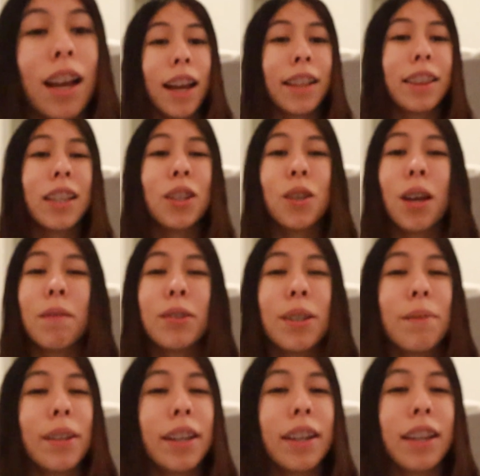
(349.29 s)
I think you have to
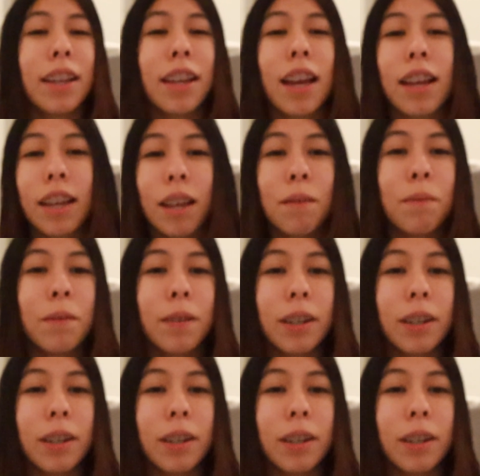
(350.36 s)
have like an EIN for